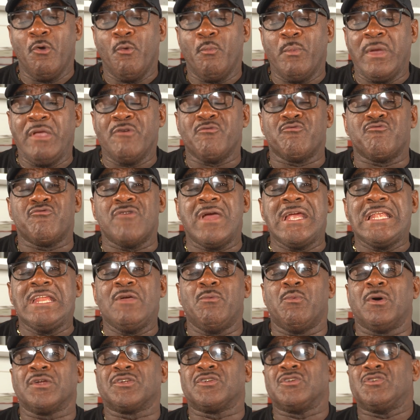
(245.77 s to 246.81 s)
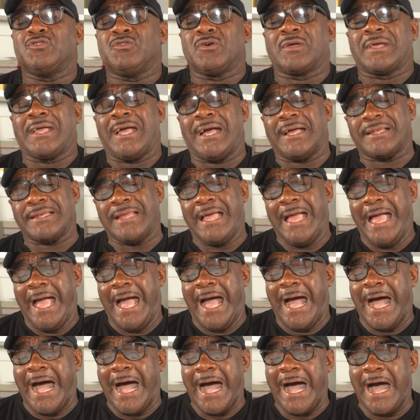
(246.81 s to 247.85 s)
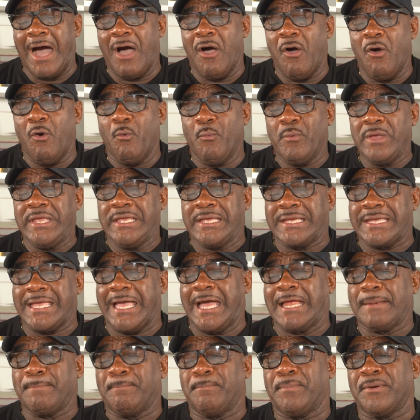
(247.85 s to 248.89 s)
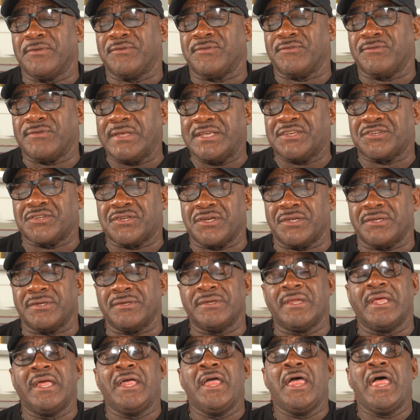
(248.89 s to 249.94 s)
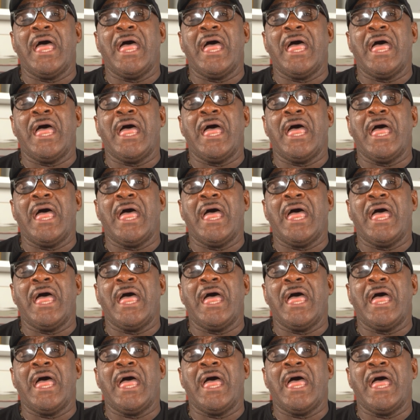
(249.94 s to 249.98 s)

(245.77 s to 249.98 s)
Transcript: We really want to look at how we can position